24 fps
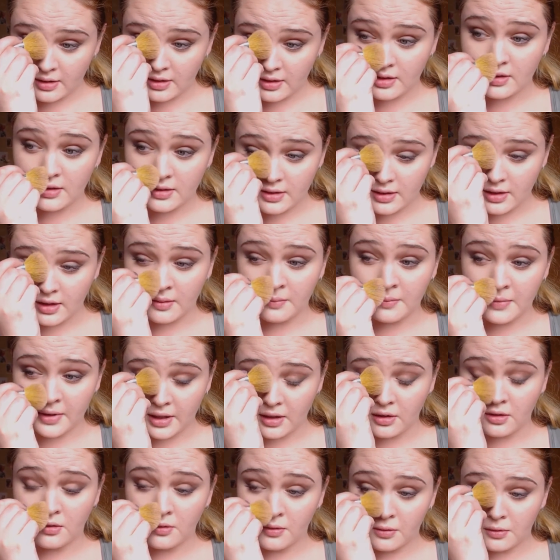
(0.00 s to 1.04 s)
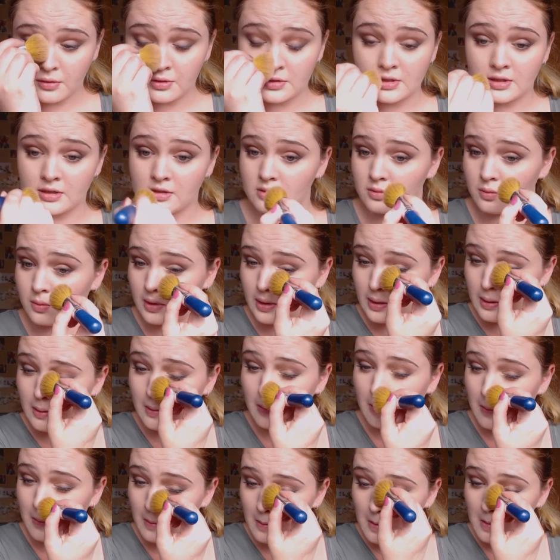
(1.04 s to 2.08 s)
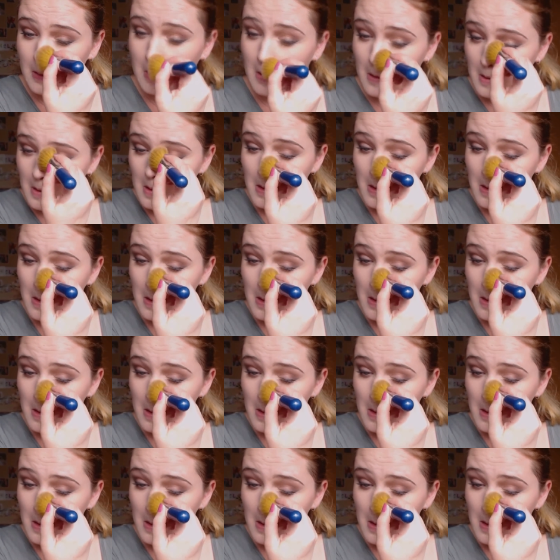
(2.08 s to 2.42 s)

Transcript: bit down my nose as well.